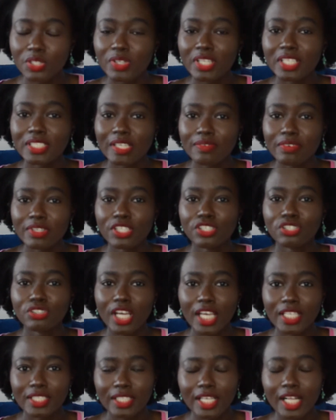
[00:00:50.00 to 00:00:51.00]
suffered a
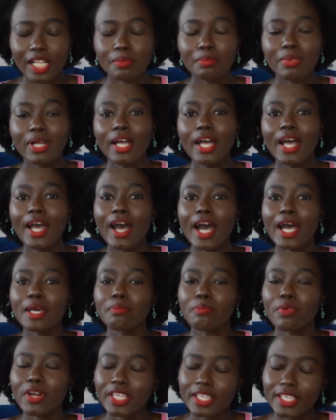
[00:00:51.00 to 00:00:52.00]
dry scalp
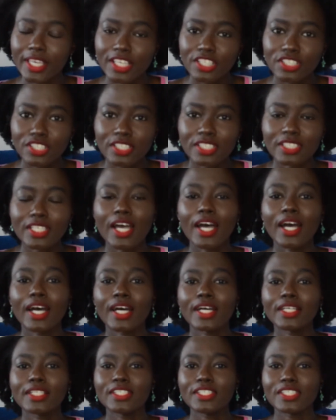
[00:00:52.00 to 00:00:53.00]
and breaking edges,
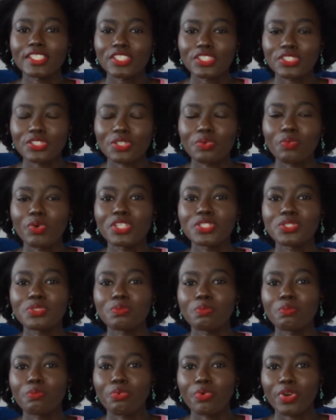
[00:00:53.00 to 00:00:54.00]
her decision was to
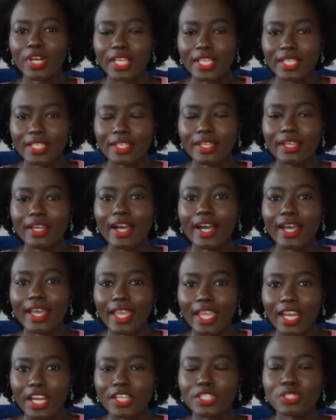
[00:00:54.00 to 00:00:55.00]
braid her
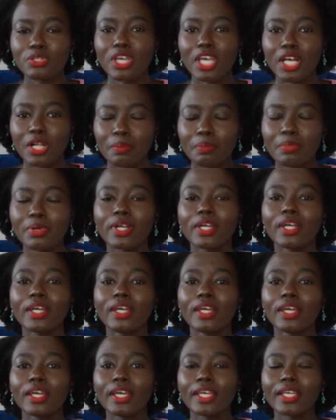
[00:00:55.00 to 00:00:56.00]
hair to help
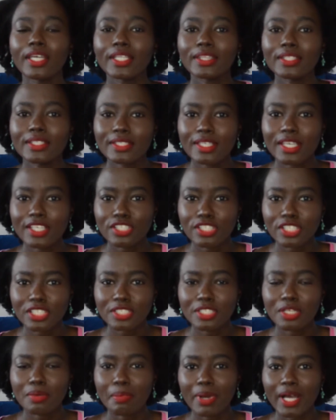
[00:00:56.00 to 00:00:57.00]
get those
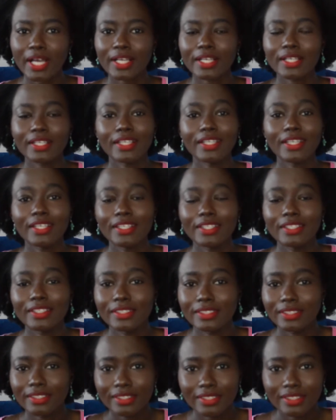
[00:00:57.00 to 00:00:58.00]
edges back
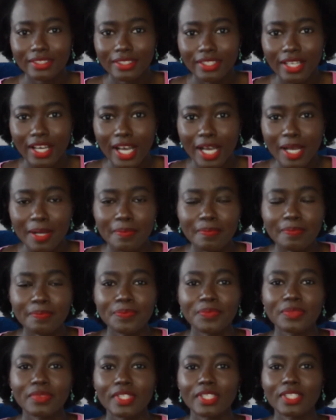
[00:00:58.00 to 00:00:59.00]

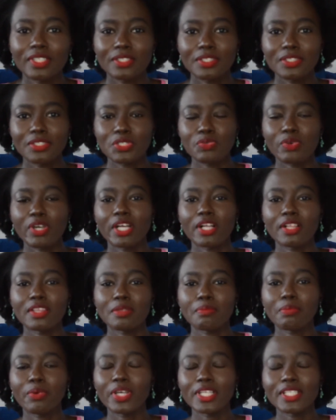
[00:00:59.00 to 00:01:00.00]
to a
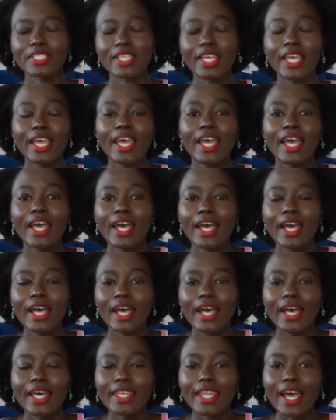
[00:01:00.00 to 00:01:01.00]
healthy point.
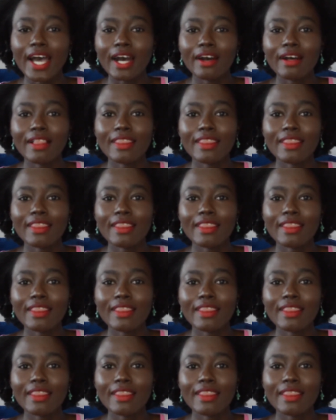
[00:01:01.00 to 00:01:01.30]
Now,